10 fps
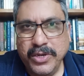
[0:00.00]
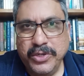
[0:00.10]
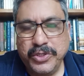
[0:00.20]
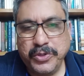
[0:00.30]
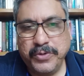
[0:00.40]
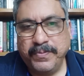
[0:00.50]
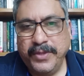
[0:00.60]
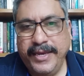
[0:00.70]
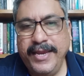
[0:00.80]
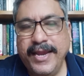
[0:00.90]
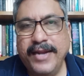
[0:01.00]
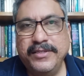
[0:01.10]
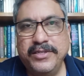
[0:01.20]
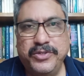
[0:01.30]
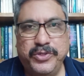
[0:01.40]
So he had
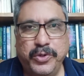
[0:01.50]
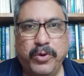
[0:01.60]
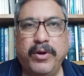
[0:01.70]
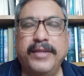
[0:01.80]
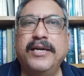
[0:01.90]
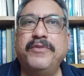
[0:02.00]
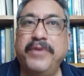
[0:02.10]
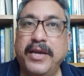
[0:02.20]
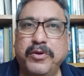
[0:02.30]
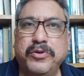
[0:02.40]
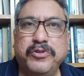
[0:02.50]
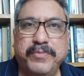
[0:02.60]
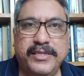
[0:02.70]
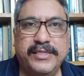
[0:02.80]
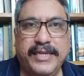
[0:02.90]
this joy that we are going to
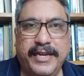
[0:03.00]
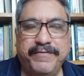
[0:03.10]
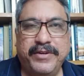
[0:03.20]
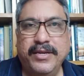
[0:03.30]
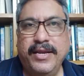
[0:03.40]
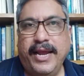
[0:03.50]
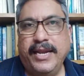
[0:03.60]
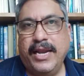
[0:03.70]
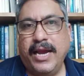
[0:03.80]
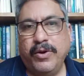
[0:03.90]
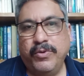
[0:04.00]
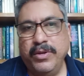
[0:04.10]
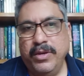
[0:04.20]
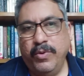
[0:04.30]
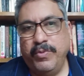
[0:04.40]
be saved, and now
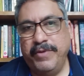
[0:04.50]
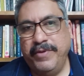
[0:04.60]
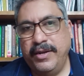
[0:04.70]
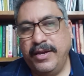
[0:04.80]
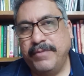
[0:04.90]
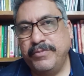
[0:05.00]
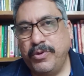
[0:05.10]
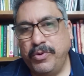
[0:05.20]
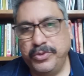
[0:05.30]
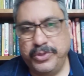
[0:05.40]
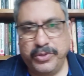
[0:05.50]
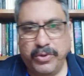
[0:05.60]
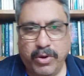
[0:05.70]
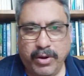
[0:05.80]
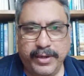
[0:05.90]
we will come close to
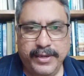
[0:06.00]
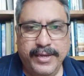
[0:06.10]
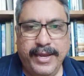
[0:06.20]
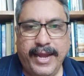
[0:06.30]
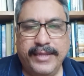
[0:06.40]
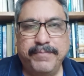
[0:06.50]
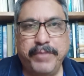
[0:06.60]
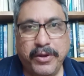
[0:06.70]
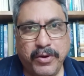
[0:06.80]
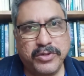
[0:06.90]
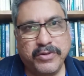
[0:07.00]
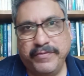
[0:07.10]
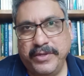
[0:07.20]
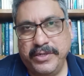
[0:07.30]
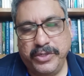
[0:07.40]
God. And because of
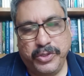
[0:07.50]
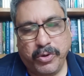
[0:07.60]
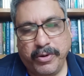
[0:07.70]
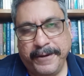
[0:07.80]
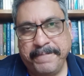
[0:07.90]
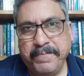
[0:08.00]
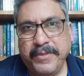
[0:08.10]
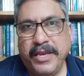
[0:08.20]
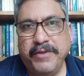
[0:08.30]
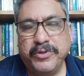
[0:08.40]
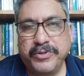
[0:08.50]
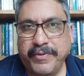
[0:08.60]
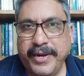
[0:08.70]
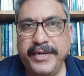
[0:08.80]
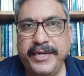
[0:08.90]
this joy, he was
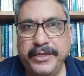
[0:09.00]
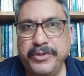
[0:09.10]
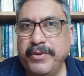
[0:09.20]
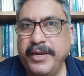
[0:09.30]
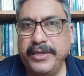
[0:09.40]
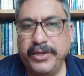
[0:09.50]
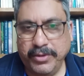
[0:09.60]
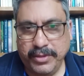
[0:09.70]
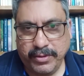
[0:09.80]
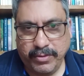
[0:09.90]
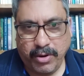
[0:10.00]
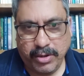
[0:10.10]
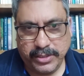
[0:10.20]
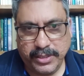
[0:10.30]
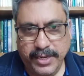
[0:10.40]
ready to endure the
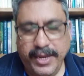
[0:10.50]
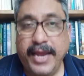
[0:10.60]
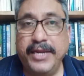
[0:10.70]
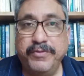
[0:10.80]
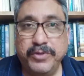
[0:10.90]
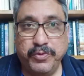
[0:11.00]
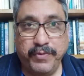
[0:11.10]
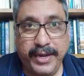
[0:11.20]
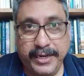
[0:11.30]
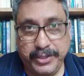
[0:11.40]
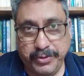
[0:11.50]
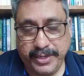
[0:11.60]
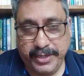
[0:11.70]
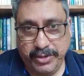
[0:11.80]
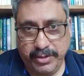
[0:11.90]
cross, and he was willing to
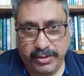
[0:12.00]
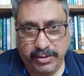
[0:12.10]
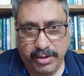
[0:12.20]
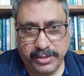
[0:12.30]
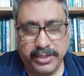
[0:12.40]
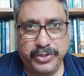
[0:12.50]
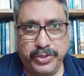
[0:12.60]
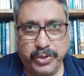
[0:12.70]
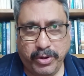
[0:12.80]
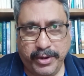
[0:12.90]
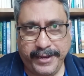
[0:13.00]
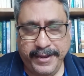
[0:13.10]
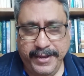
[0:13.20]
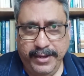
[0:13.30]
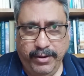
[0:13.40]
endure the cross, the joy
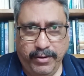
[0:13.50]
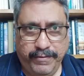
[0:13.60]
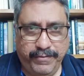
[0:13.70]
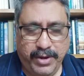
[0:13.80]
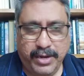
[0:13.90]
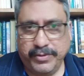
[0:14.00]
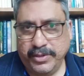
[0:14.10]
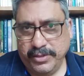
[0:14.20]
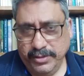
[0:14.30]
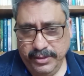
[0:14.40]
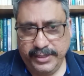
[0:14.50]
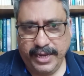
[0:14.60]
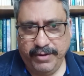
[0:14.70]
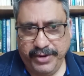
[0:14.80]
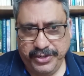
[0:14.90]
of our
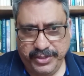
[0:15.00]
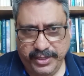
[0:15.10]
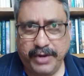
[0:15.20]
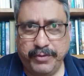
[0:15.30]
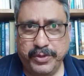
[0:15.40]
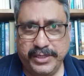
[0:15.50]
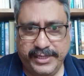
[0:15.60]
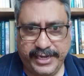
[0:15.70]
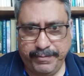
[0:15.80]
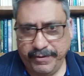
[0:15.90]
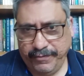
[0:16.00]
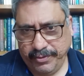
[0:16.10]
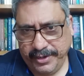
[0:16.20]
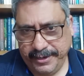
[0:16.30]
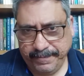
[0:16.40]
salvation that was set before
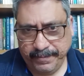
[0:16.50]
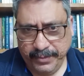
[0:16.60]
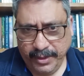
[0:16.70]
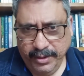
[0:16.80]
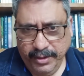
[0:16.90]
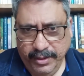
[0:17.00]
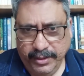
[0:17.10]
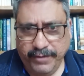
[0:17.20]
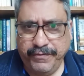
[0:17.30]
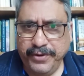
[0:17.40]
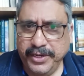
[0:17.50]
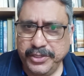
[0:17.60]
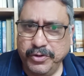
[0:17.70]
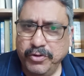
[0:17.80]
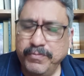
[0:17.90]
him. The
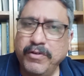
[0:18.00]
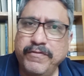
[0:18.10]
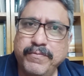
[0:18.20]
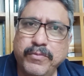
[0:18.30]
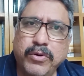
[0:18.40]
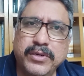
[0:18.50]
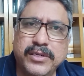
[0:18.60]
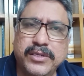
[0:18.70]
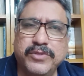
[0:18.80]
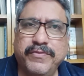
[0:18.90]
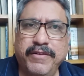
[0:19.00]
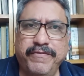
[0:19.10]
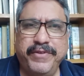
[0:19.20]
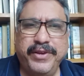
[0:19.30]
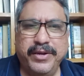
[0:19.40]
first group of mourners will
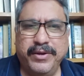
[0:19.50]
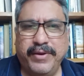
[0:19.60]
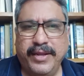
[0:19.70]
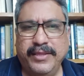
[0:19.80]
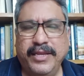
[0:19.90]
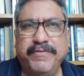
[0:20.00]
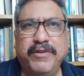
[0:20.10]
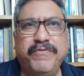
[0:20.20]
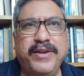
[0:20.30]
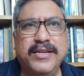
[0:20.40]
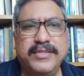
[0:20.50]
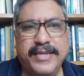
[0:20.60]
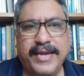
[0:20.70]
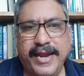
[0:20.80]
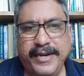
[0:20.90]
fear and they will feel
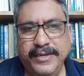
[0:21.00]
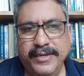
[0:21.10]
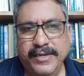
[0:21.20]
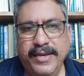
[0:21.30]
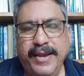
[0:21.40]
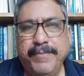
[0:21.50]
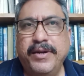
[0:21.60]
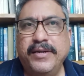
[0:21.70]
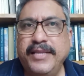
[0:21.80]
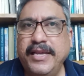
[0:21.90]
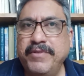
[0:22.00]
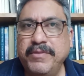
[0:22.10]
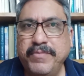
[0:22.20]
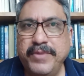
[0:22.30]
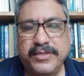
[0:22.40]
sad but they will
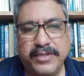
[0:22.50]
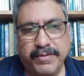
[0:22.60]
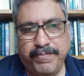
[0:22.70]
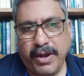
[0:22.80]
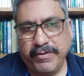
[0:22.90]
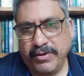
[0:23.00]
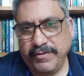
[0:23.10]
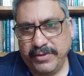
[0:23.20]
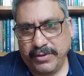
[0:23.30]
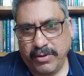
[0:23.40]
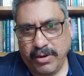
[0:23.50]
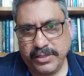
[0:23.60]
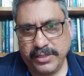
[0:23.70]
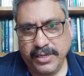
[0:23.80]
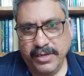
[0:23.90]
miss the power of the
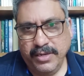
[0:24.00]
cross